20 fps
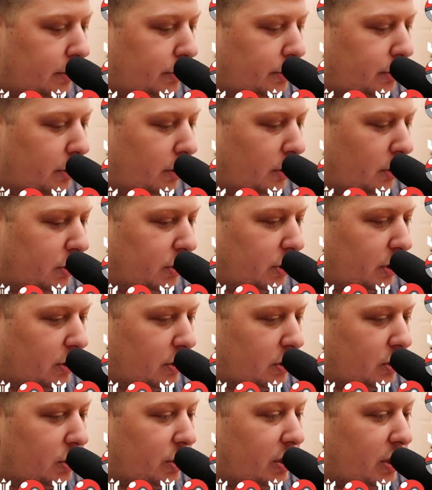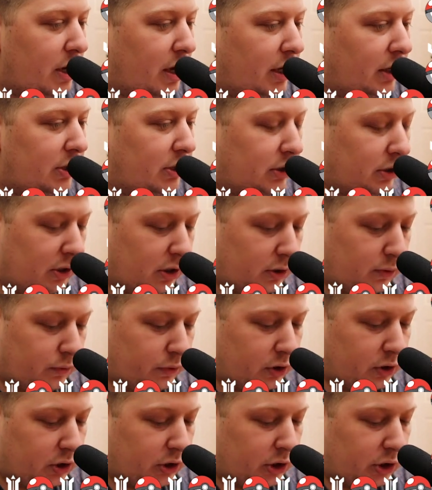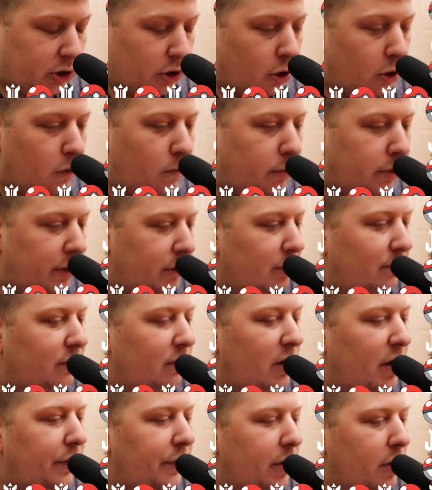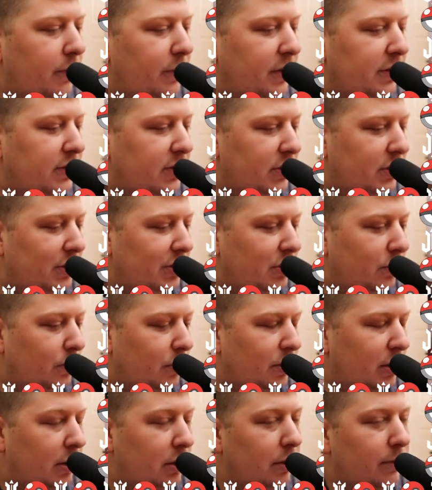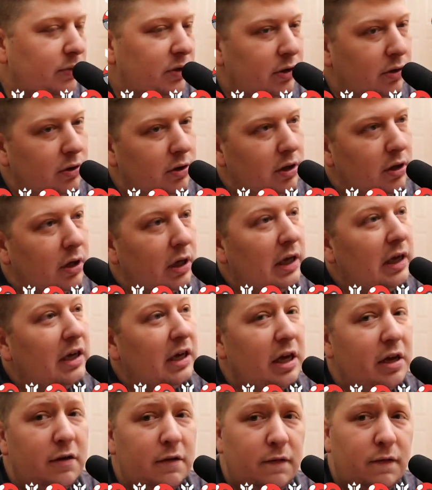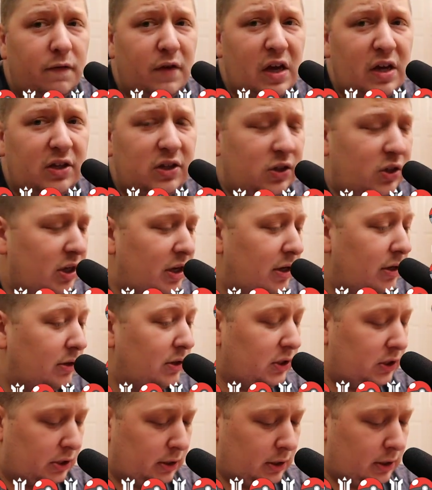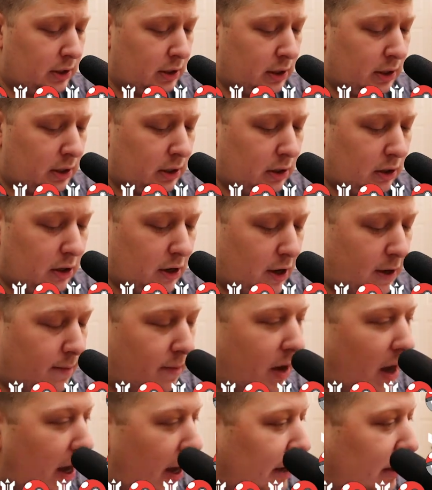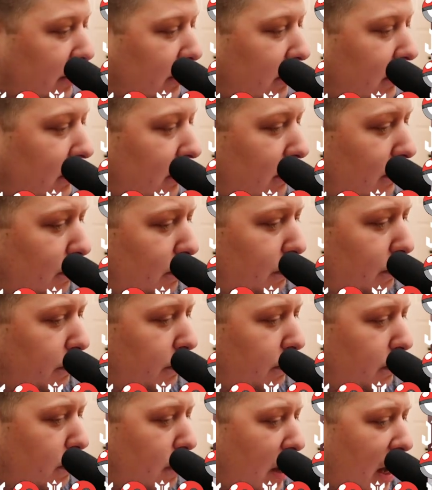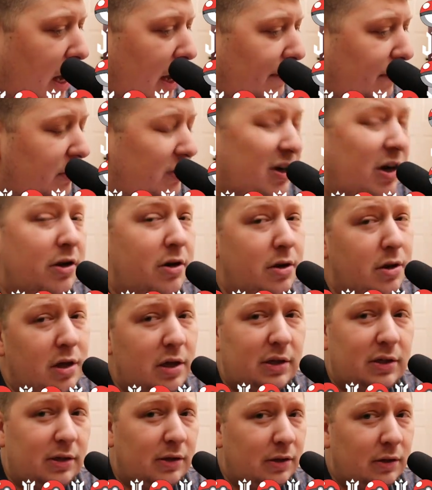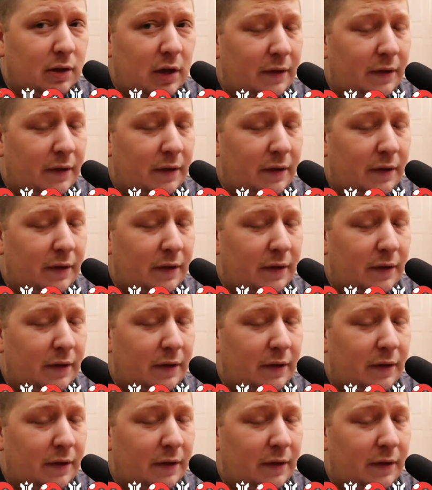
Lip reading: Charizard GX. This one is so plentiful out there because this is the one that comes in the Hidden Fates 10s. I have a ton of these.